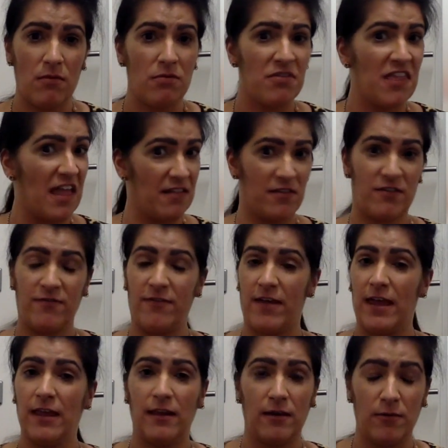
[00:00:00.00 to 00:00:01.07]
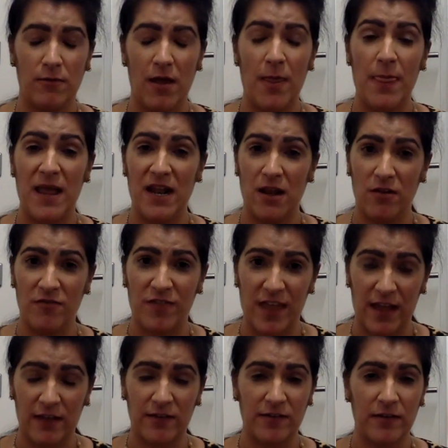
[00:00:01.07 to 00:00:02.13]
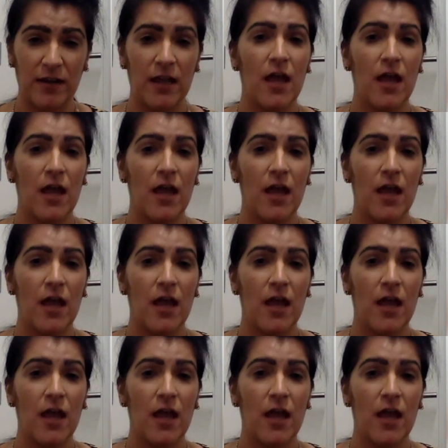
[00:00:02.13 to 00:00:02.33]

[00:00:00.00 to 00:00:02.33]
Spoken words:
That's fine, and they love that.